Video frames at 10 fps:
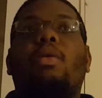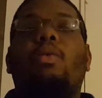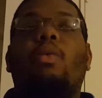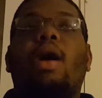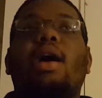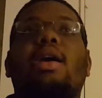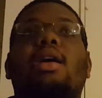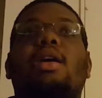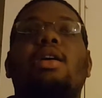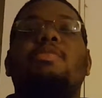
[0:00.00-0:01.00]

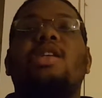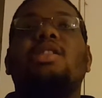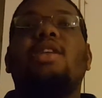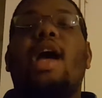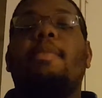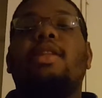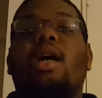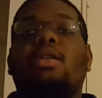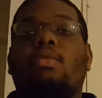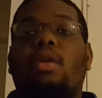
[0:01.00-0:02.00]
what could potentially happen
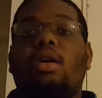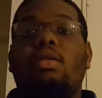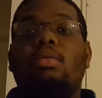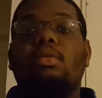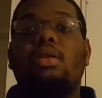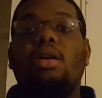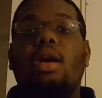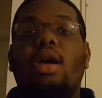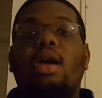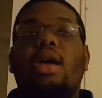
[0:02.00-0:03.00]
down the road,
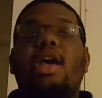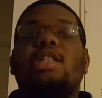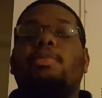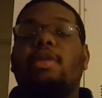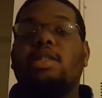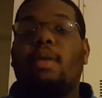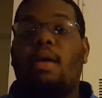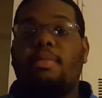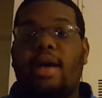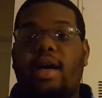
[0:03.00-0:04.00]
it's
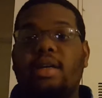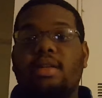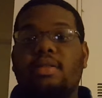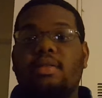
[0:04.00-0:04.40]
problematic.